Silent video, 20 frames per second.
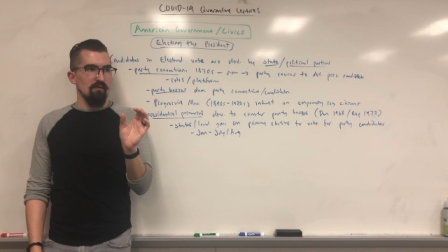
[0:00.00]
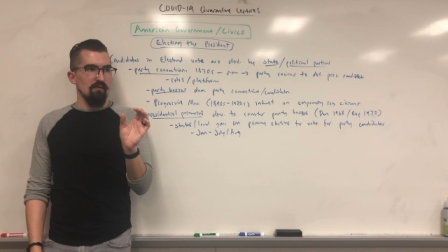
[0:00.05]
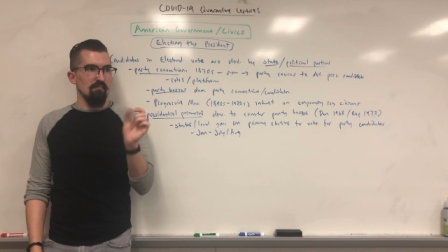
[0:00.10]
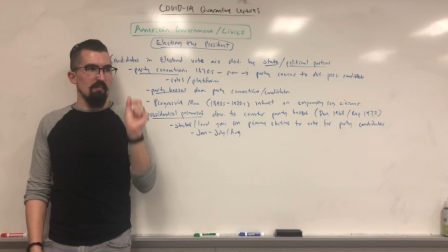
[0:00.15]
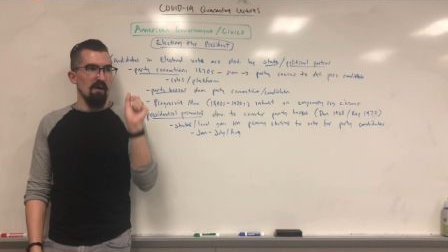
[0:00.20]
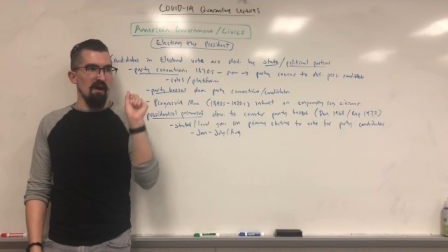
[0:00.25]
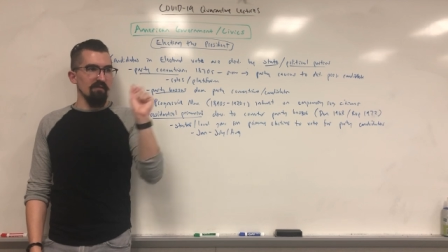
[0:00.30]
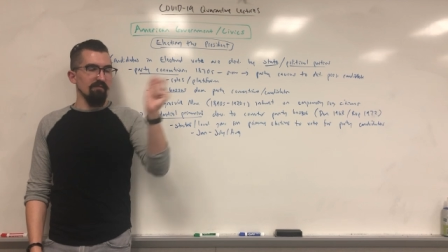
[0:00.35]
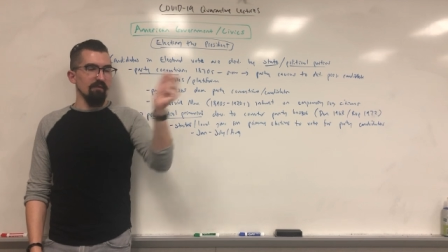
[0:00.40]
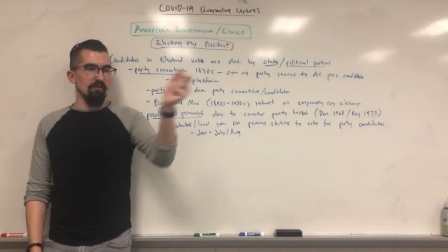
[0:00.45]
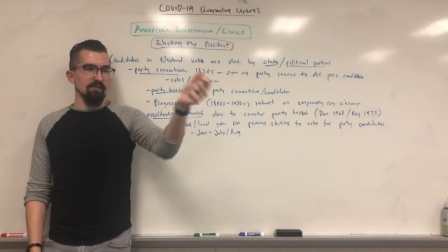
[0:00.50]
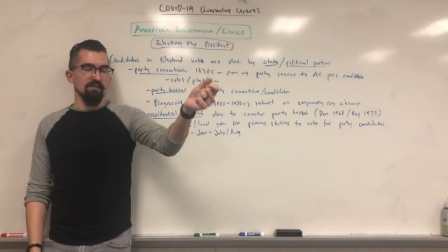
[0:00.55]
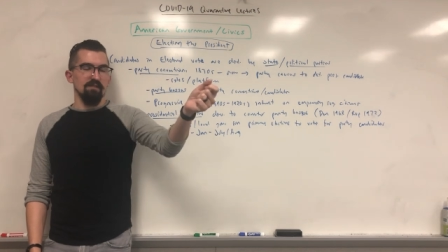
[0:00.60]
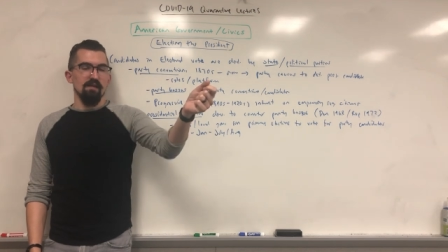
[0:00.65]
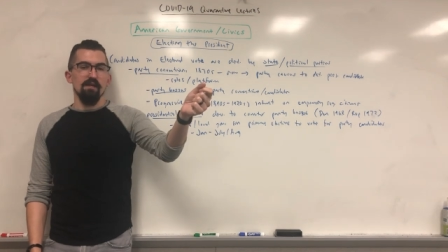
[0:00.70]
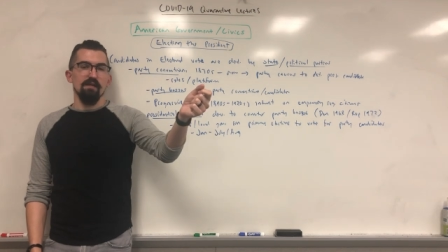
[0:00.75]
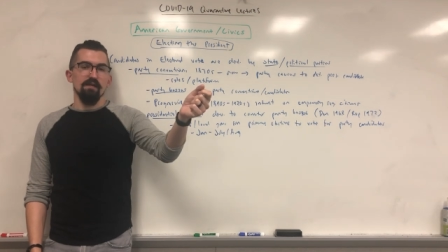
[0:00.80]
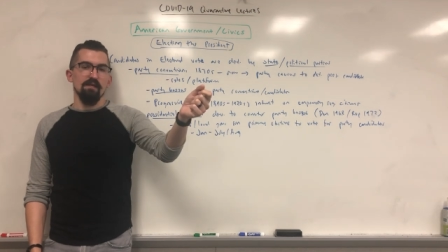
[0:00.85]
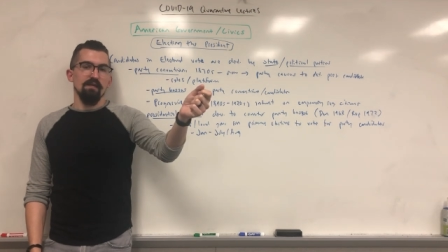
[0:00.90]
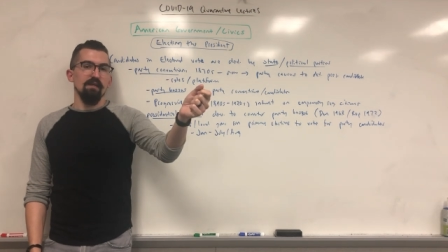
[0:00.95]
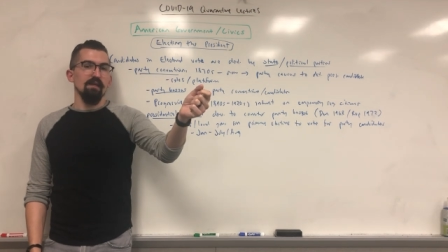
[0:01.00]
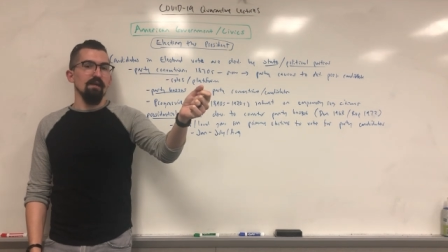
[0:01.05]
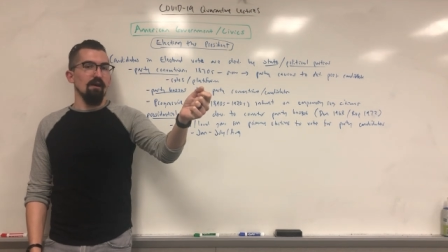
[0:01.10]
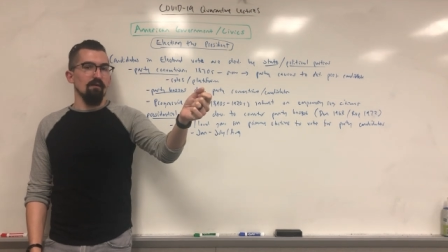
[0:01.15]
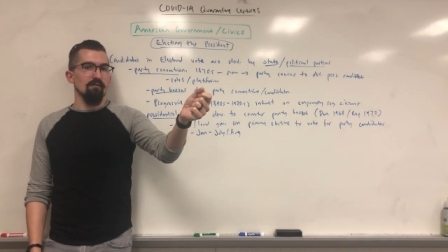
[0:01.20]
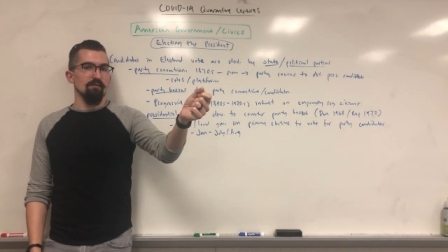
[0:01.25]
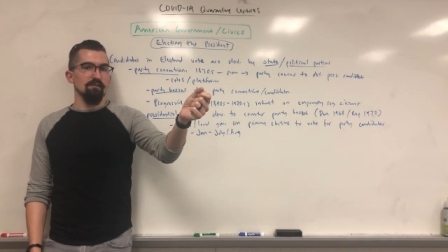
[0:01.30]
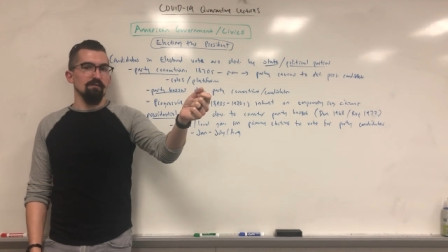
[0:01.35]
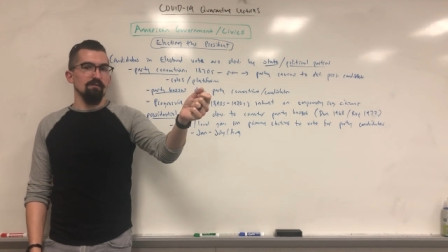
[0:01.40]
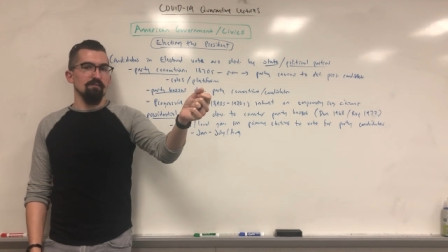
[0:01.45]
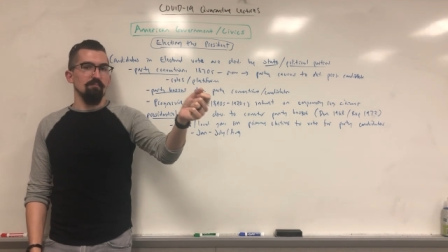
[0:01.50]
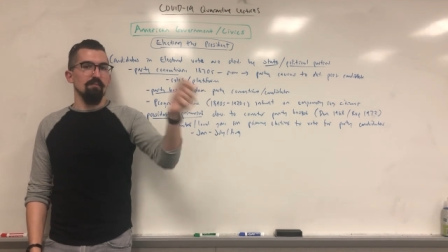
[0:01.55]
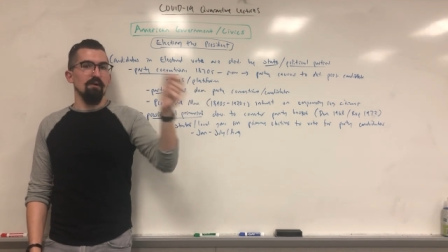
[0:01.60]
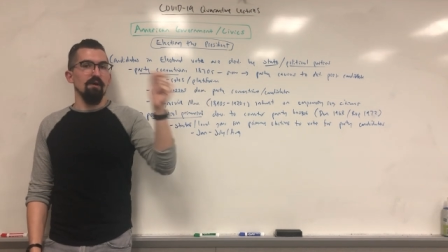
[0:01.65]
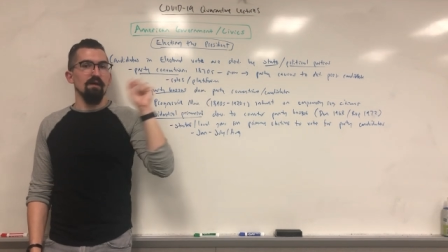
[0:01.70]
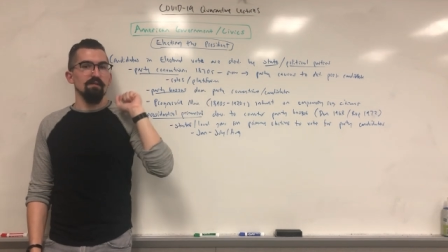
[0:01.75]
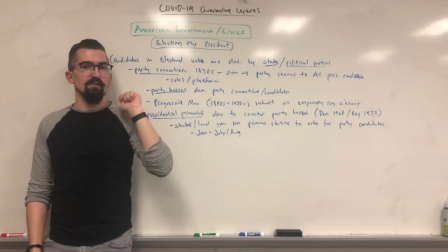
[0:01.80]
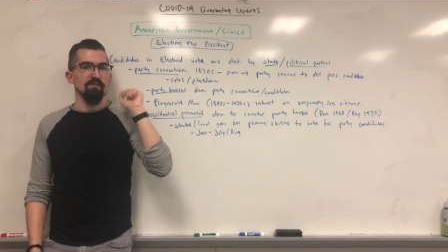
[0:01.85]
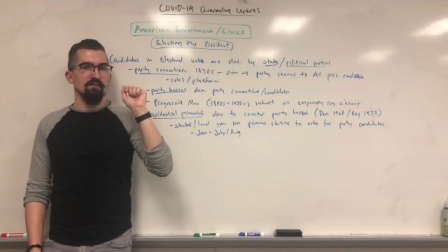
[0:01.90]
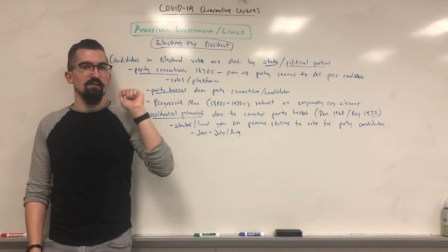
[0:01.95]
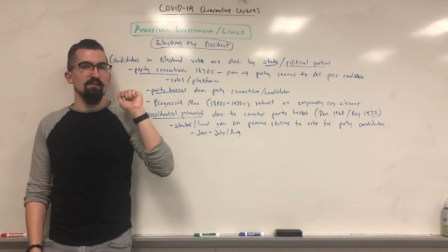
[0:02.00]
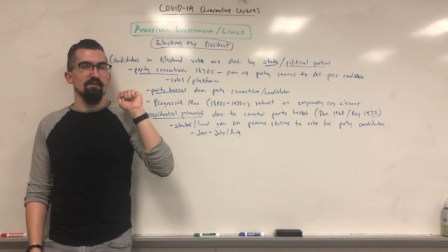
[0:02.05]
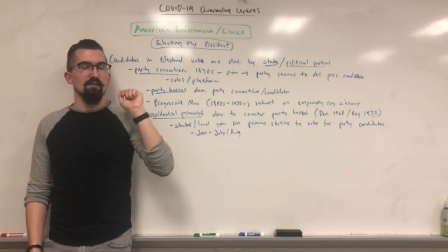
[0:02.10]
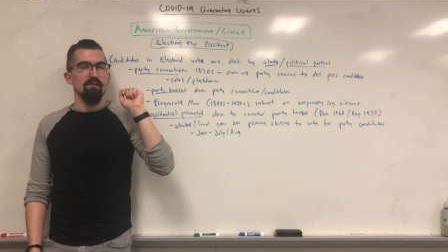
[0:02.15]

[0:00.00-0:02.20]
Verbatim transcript: my vote's not gonna count, but